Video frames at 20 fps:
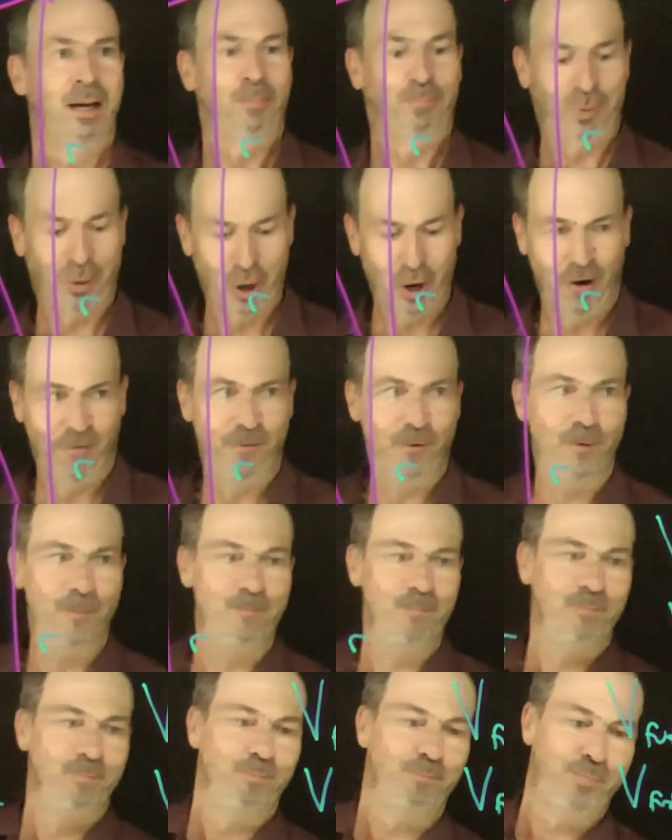
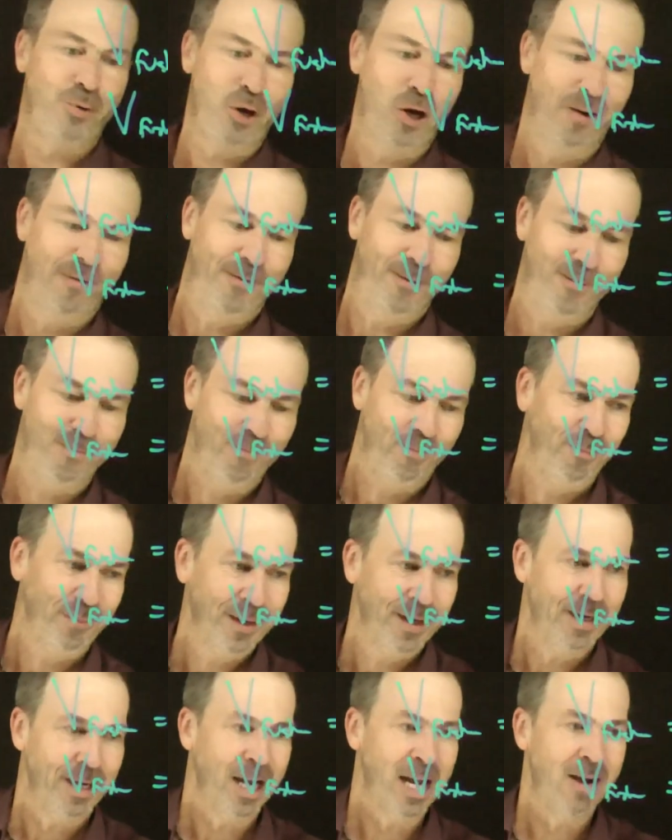Beautiful.
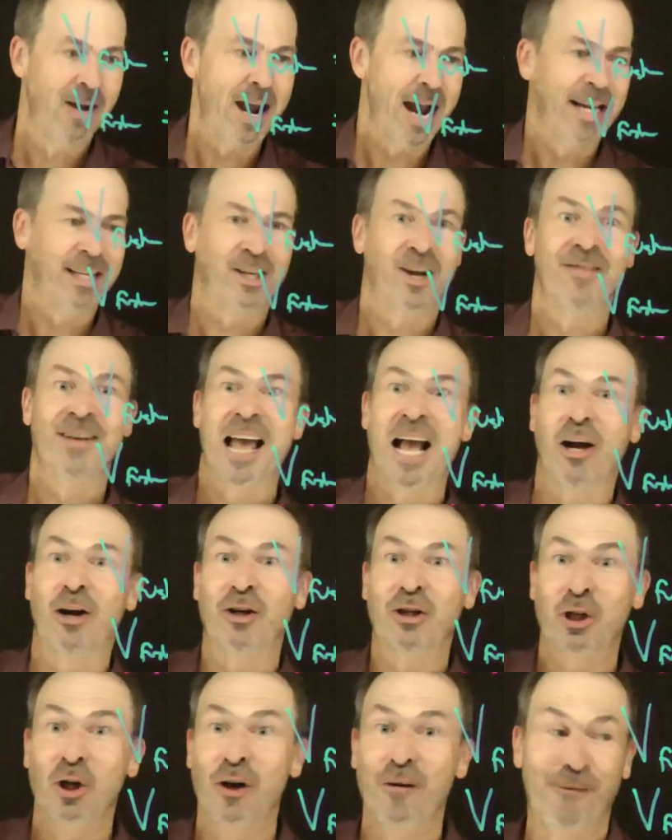All right, so I've now
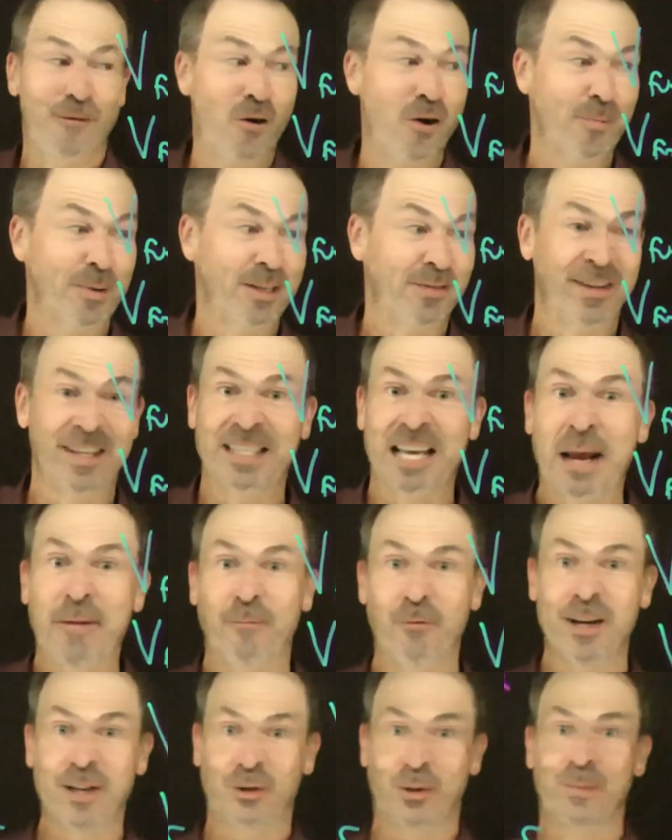got two formulas for the same
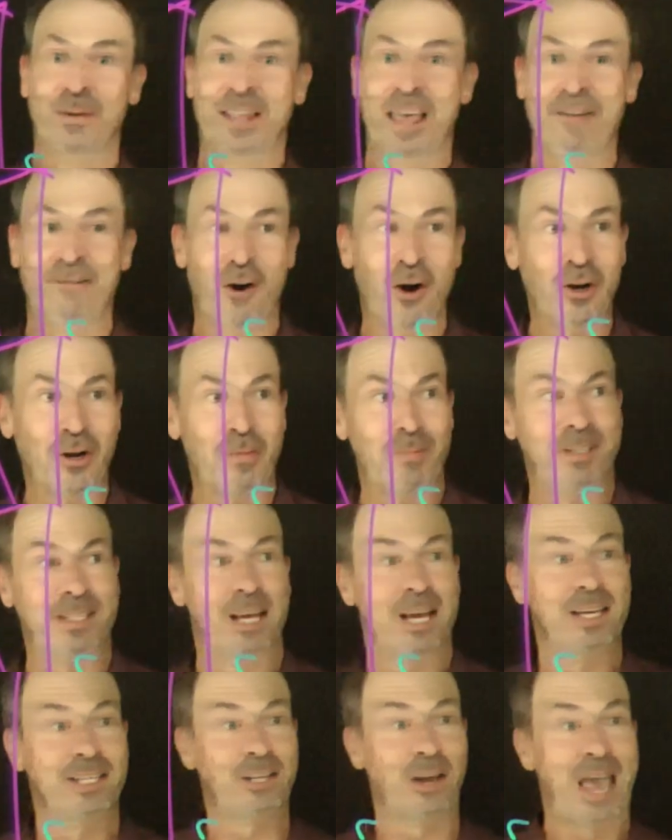frustum, their volumes.
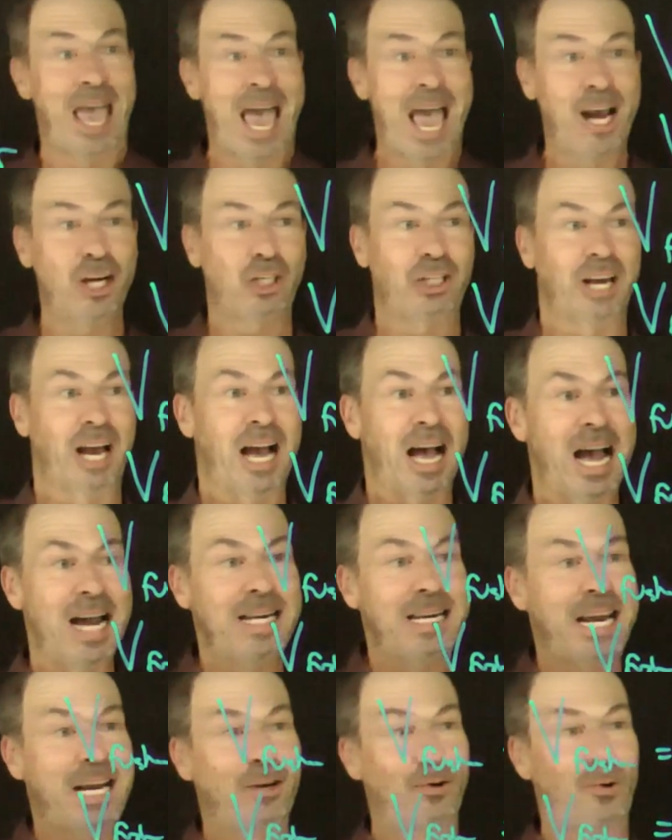So actually, I
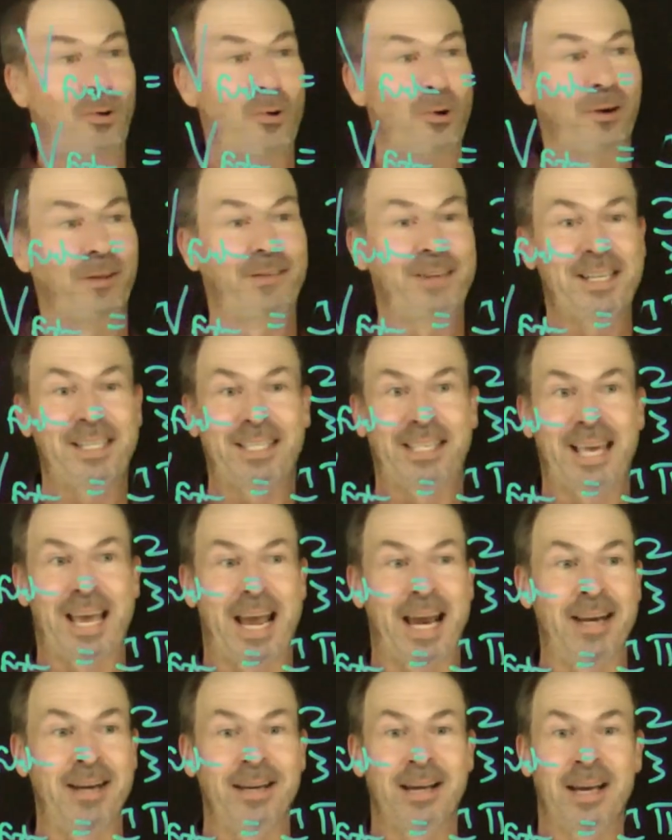need all of this
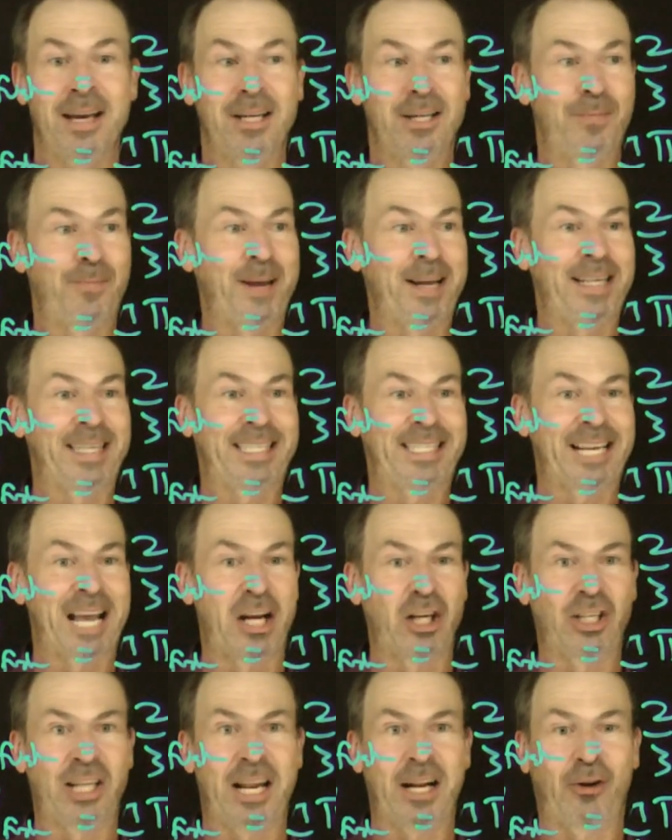then to be
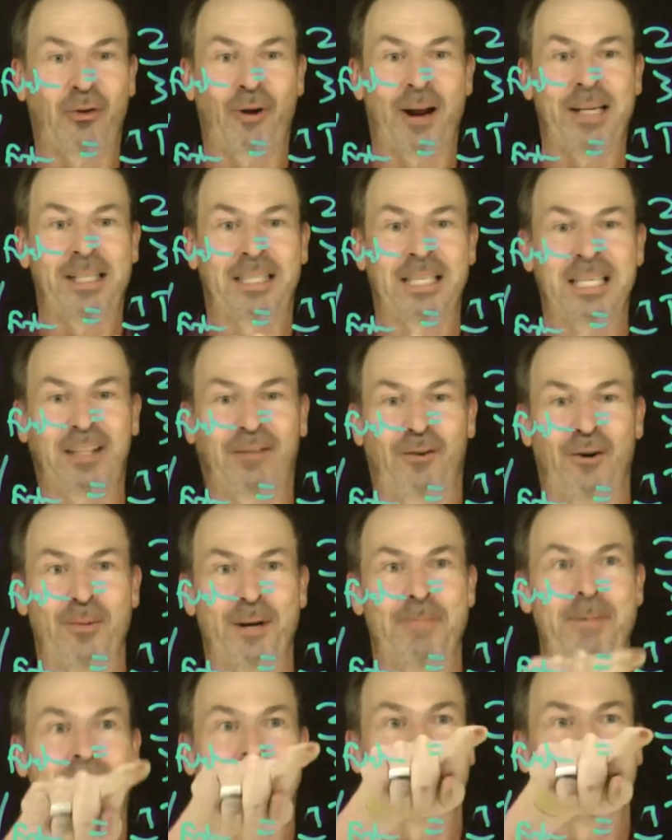such that it creates this formula
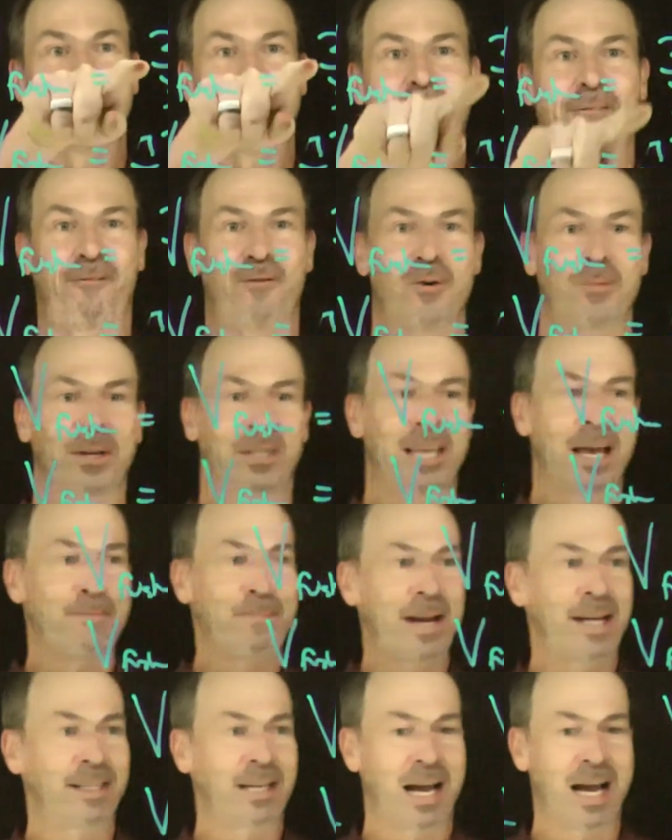and makes it into that formula. So that
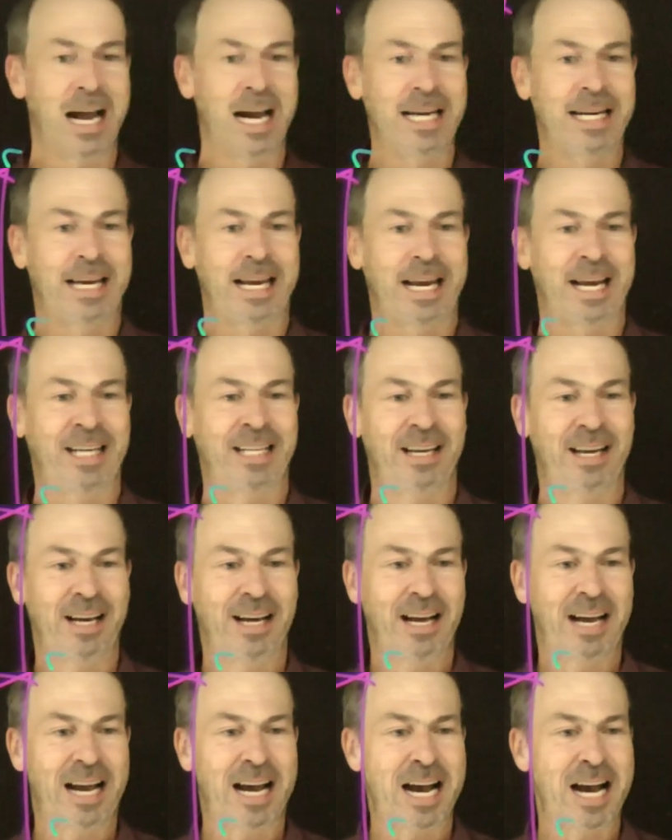means I need
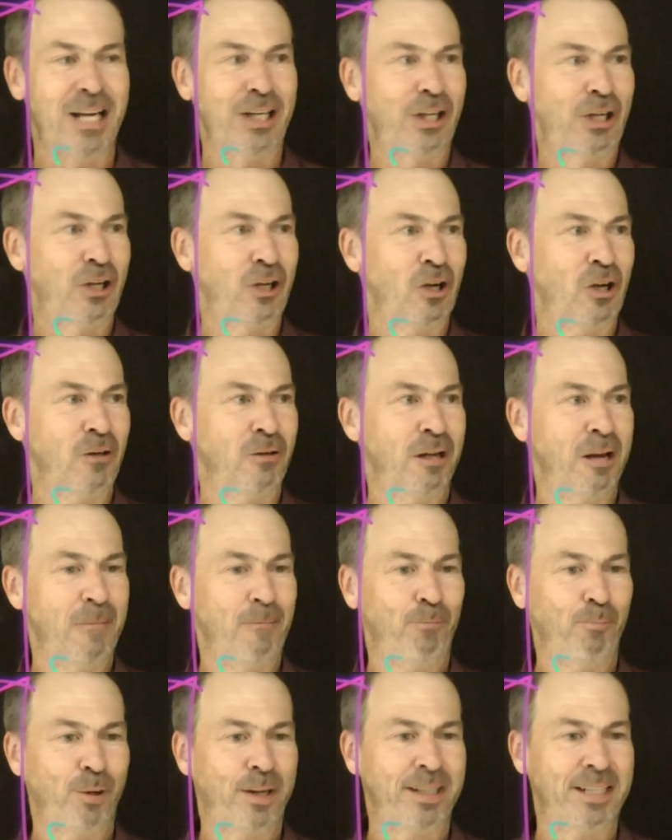r cubed
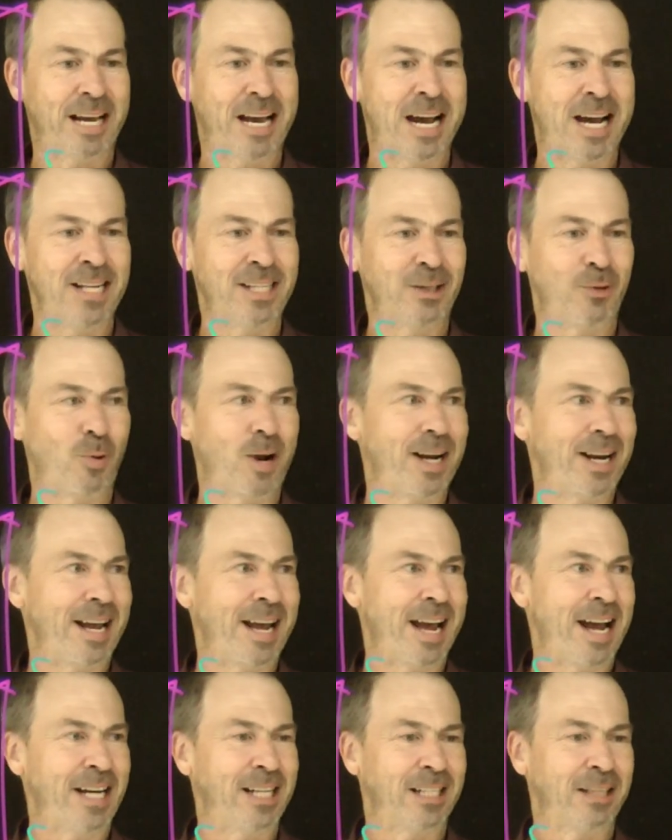plus r squared
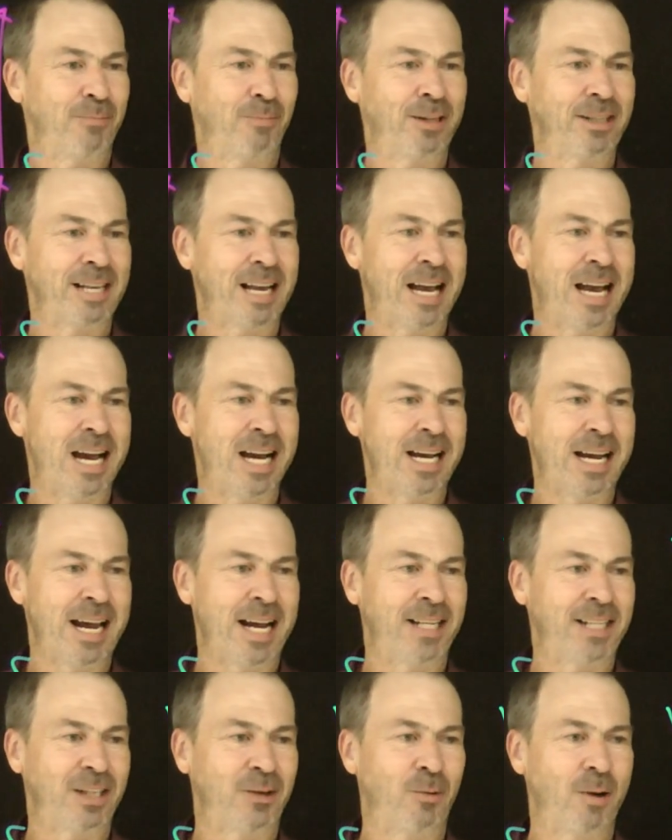x plus r
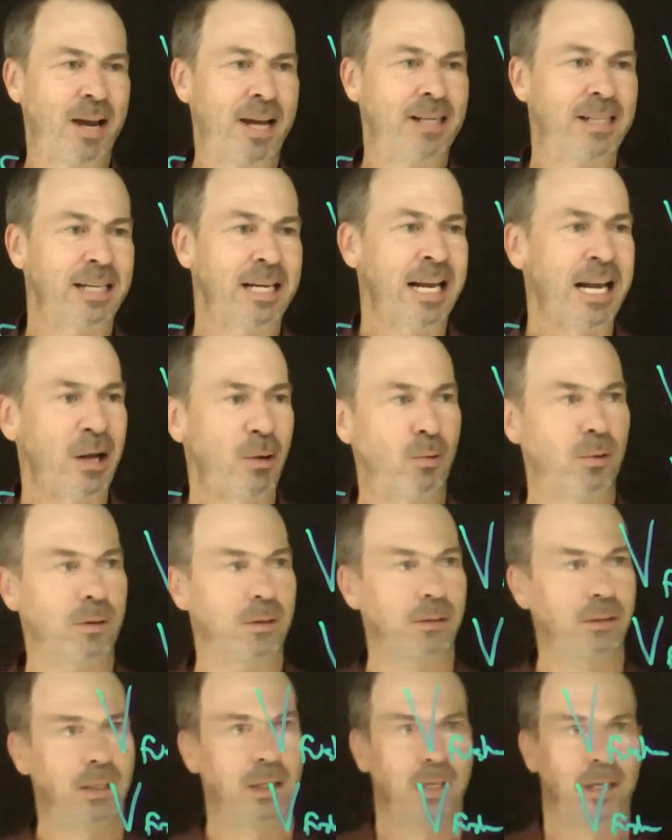x squared to equal,